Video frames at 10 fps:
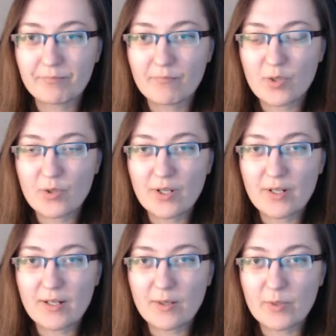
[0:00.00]
You don't
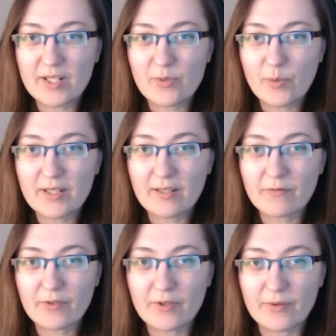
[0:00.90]
know what is waiting
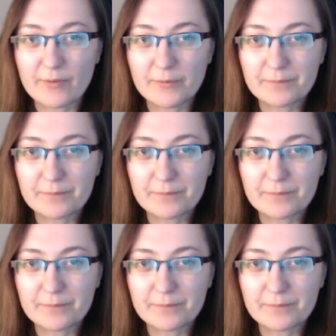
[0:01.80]
for you.